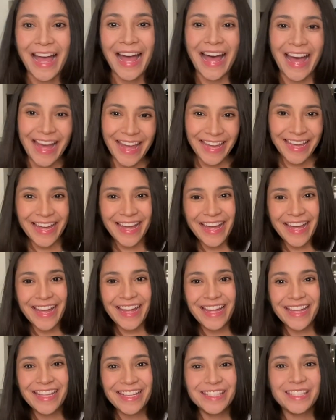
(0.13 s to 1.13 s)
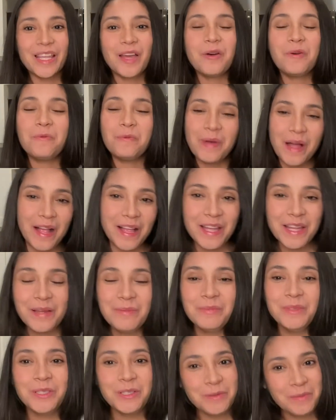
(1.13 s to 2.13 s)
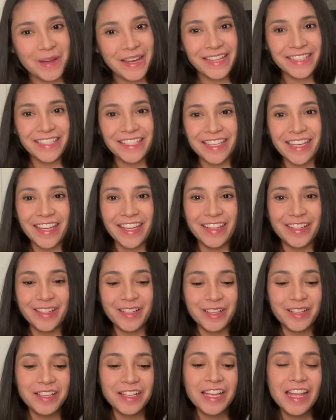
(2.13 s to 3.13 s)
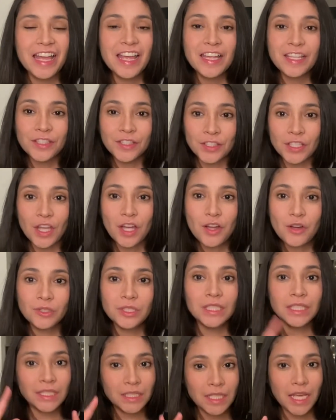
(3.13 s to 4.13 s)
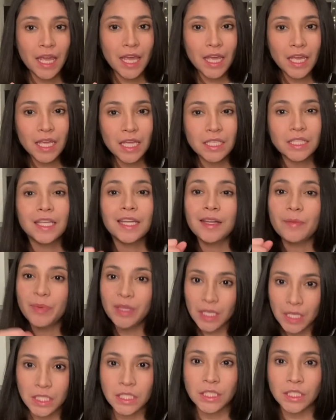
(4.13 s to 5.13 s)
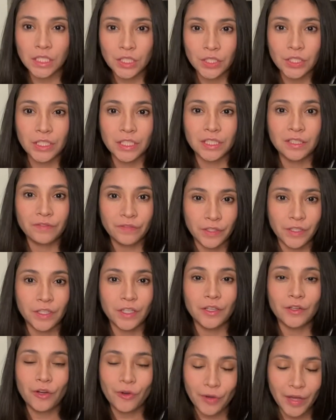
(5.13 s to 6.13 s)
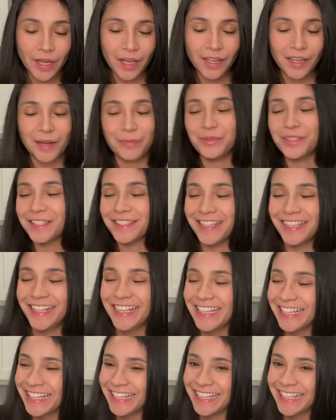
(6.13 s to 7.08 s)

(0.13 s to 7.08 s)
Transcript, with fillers: Hi guys, welcome to my channel. So today is gonna be a serious video, okay? I'm just kidding.